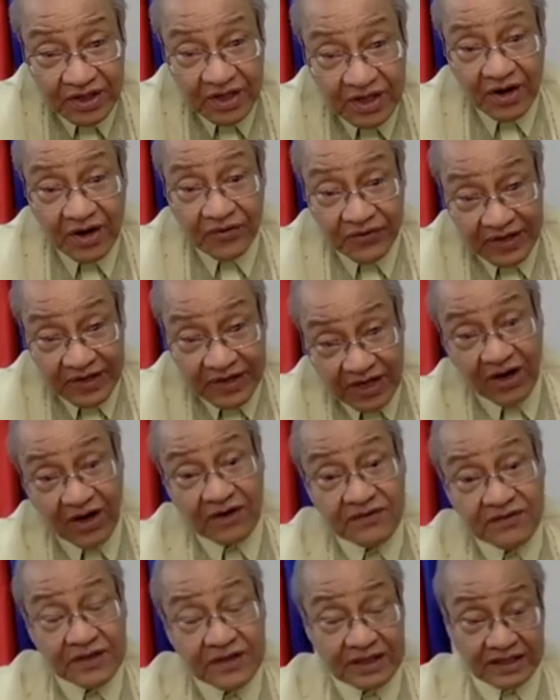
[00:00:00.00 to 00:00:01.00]

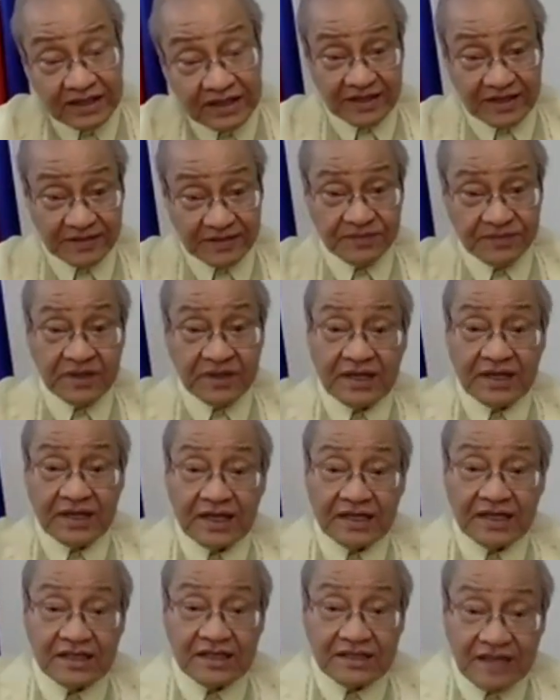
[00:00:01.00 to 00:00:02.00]
recovered in
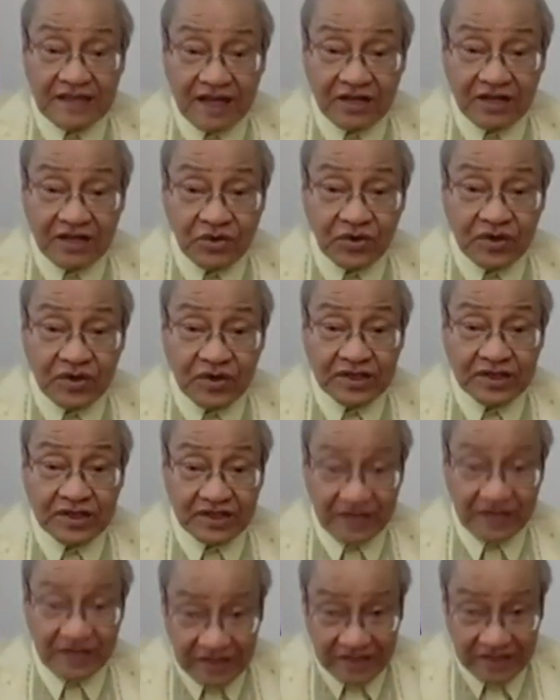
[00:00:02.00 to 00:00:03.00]
the second quarter,
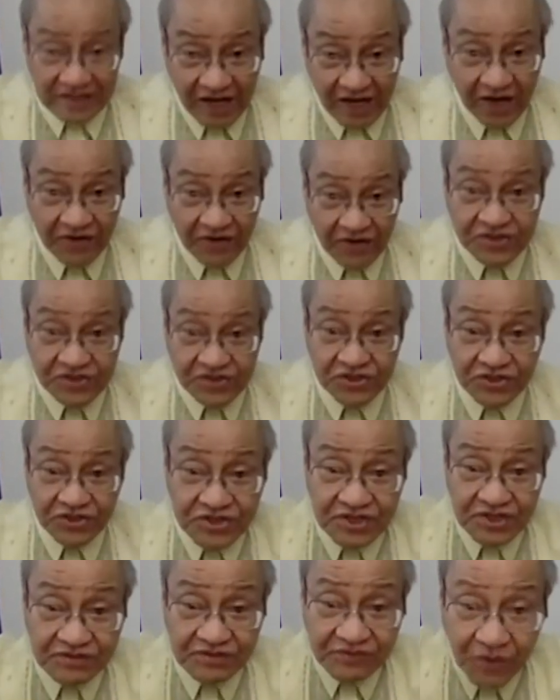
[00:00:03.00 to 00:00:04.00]
and now is surging
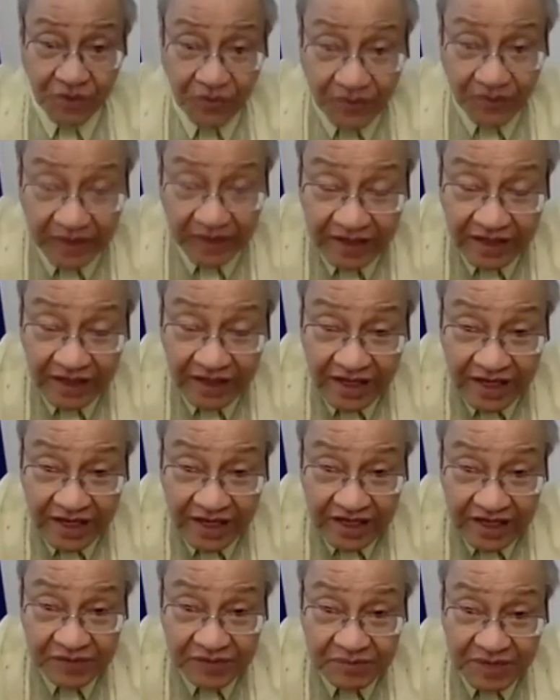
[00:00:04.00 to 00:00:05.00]
forward.
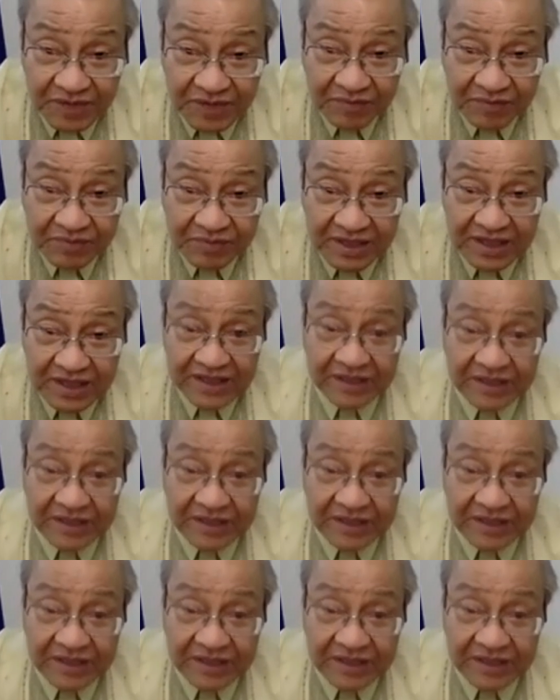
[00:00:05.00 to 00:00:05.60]
It may be